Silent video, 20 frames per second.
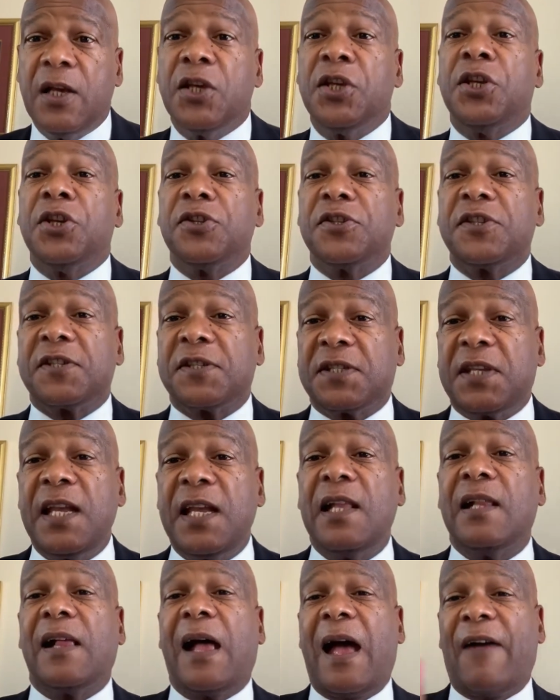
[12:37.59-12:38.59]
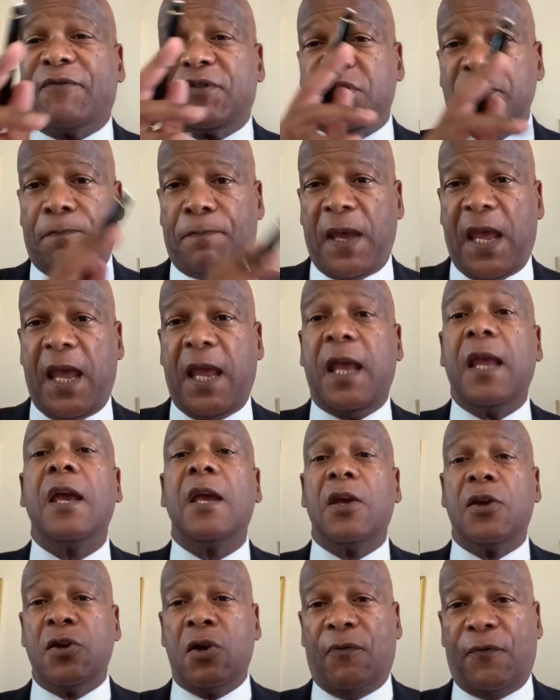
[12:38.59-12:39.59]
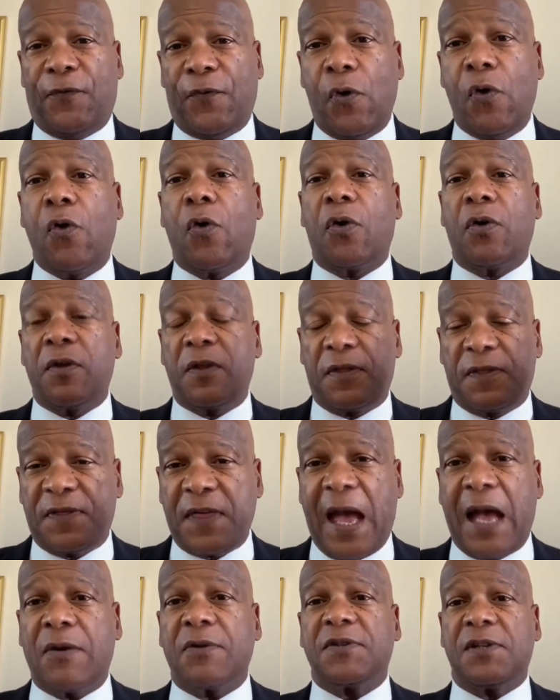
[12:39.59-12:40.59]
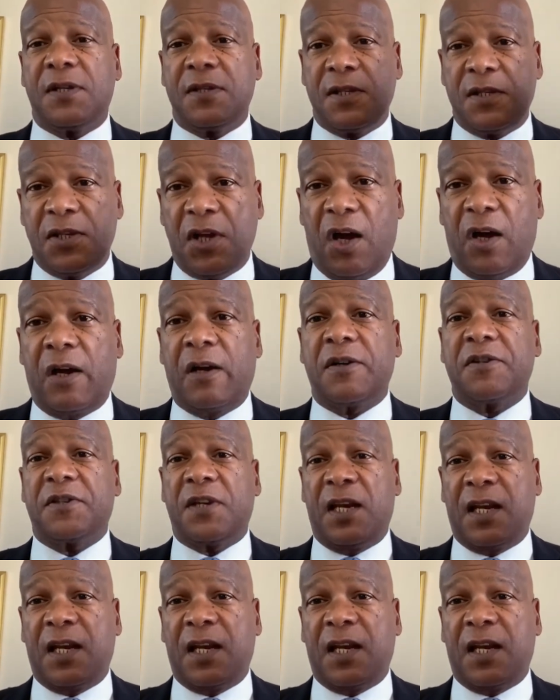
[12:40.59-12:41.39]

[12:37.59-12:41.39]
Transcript: you still have to pay your $4,000